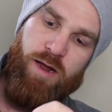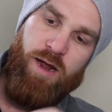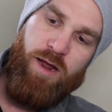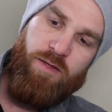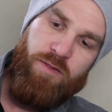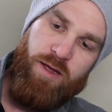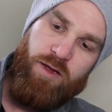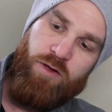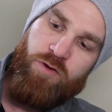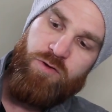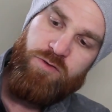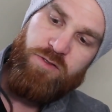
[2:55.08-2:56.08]
And that
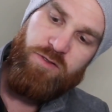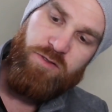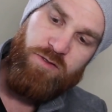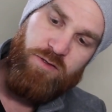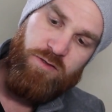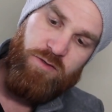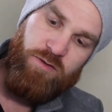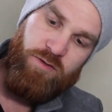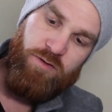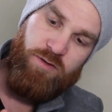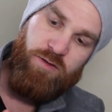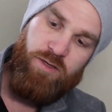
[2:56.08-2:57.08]
goes
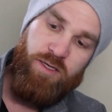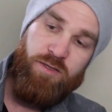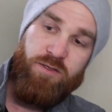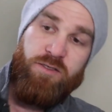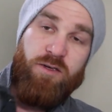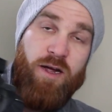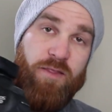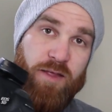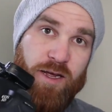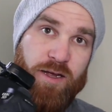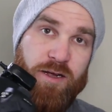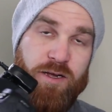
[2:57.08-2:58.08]
in the side
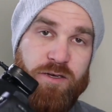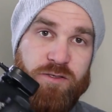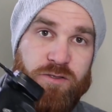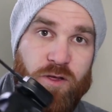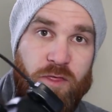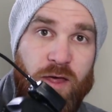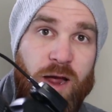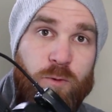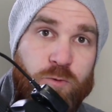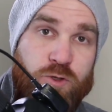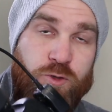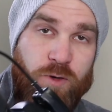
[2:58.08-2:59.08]
there. So that
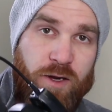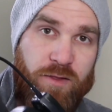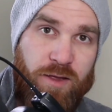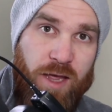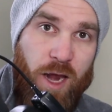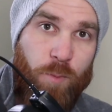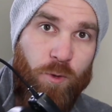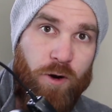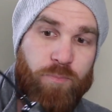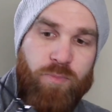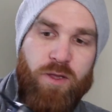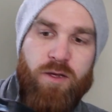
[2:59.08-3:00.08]
will trigger the camera.
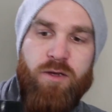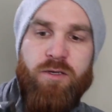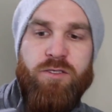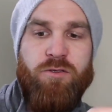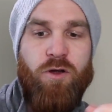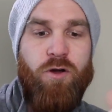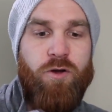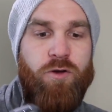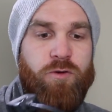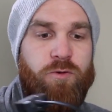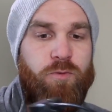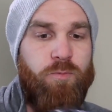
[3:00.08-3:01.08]

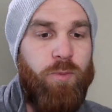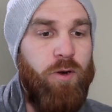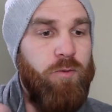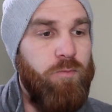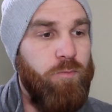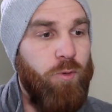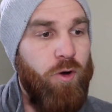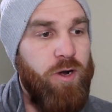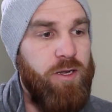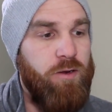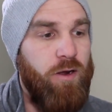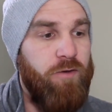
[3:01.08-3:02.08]
So, but
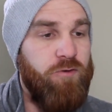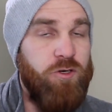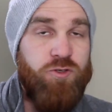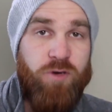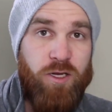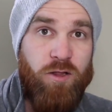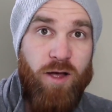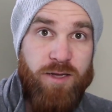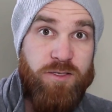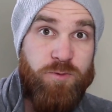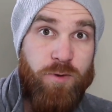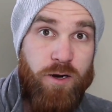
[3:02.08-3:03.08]
Brodie, I've got to trigger
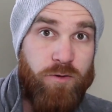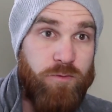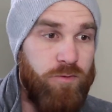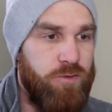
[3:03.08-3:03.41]
lights as well.